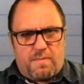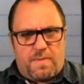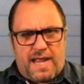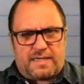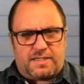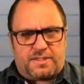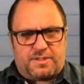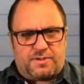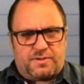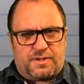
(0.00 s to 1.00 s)

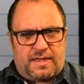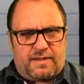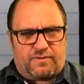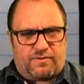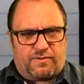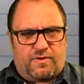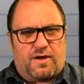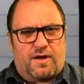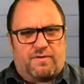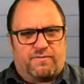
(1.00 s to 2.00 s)
magnitude, its
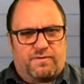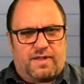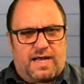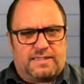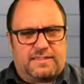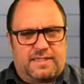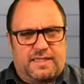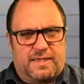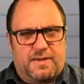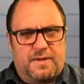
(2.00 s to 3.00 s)

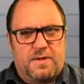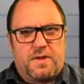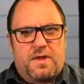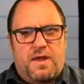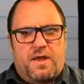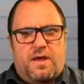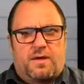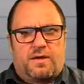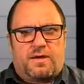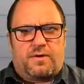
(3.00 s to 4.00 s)
velocity,
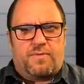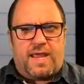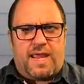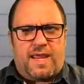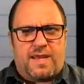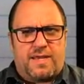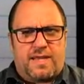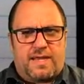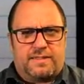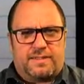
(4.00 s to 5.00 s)
and
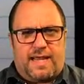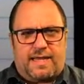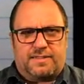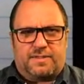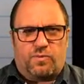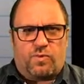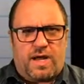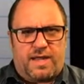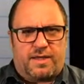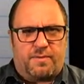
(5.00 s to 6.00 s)
its x and
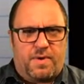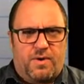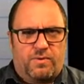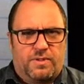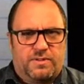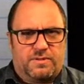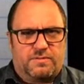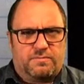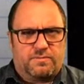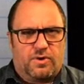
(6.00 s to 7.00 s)
y components.
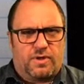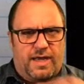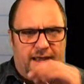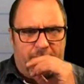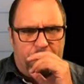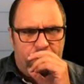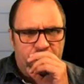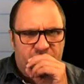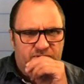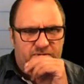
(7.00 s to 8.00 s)
Okay,
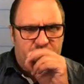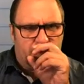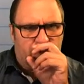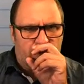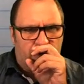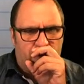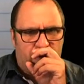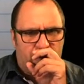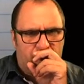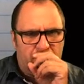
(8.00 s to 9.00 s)

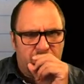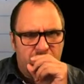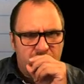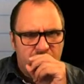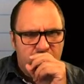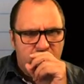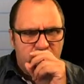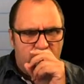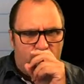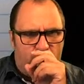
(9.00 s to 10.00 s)
so
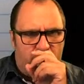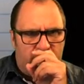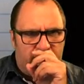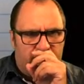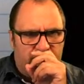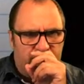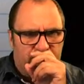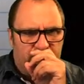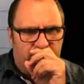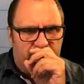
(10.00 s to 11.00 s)
what else
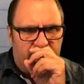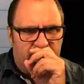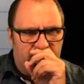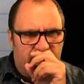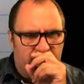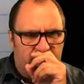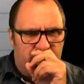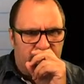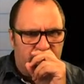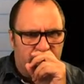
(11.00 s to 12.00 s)
do we need?